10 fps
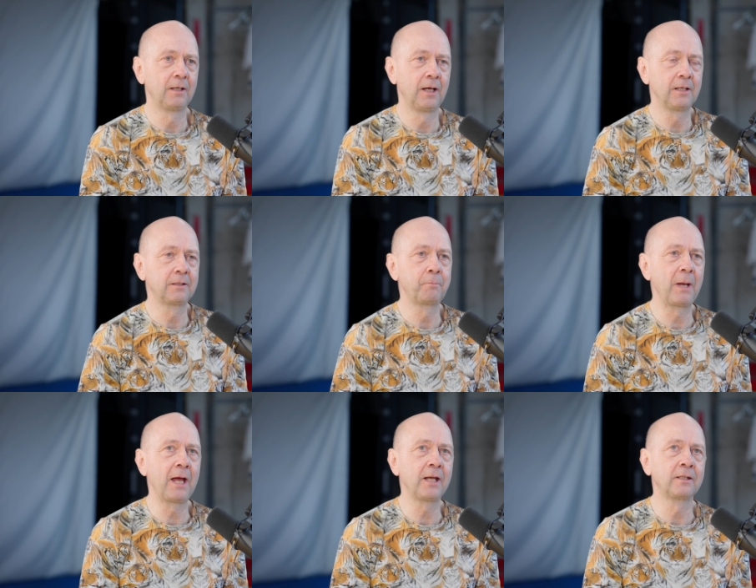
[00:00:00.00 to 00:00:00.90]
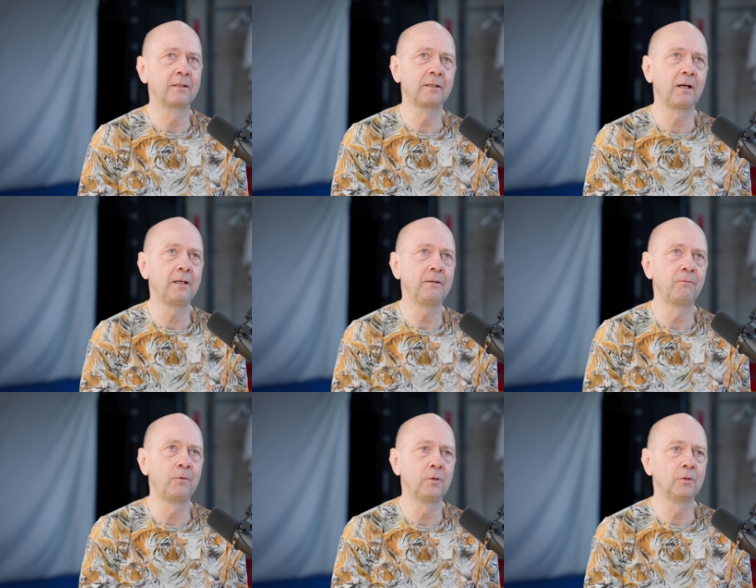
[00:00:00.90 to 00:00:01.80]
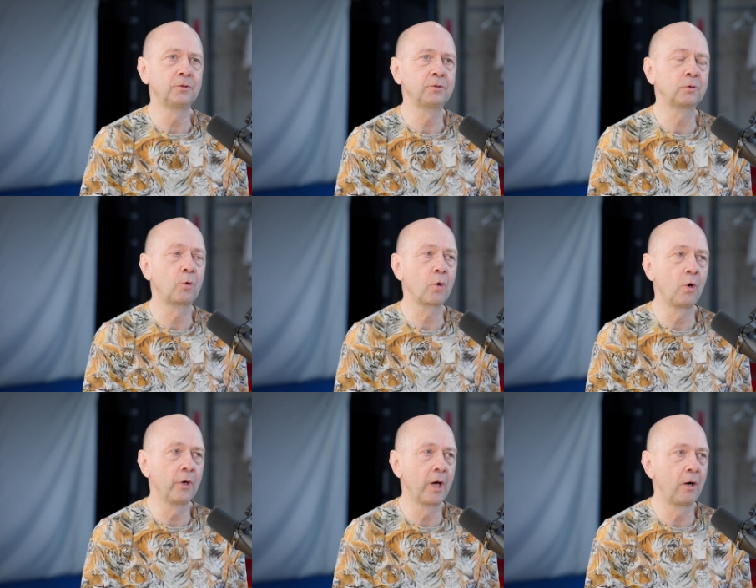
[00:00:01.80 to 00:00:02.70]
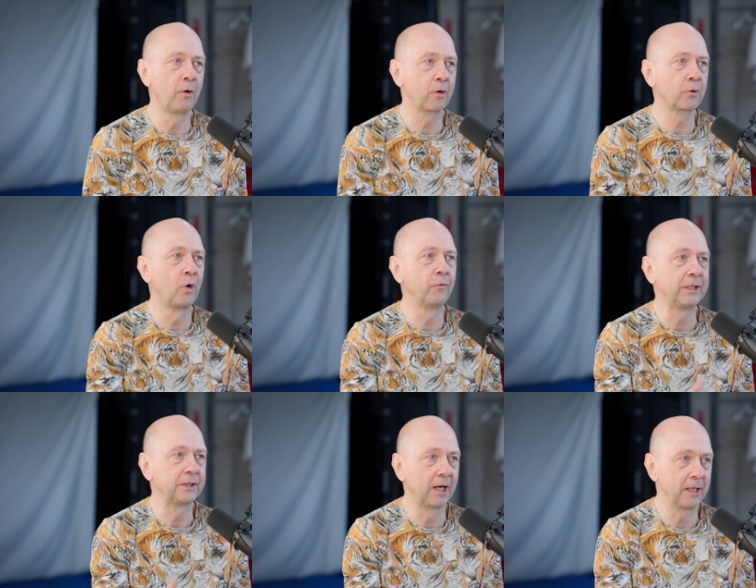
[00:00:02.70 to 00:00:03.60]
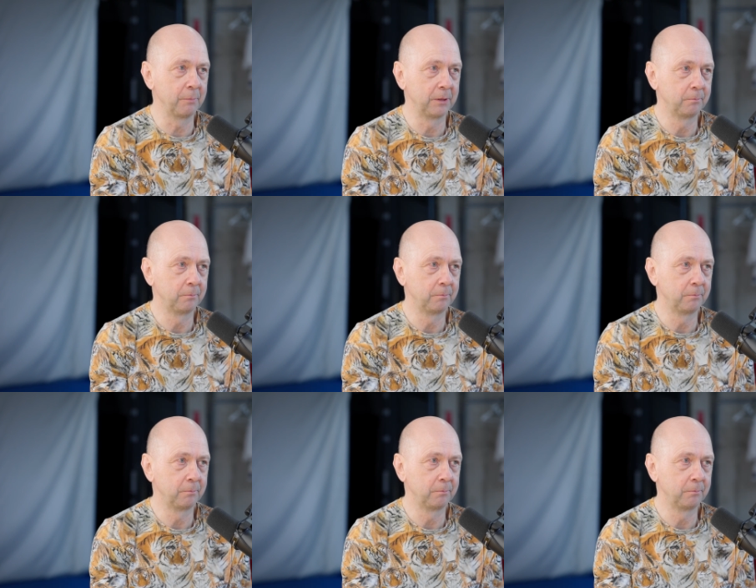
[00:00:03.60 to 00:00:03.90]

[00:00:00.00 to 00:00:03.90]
and bad time was Corona or COVID time.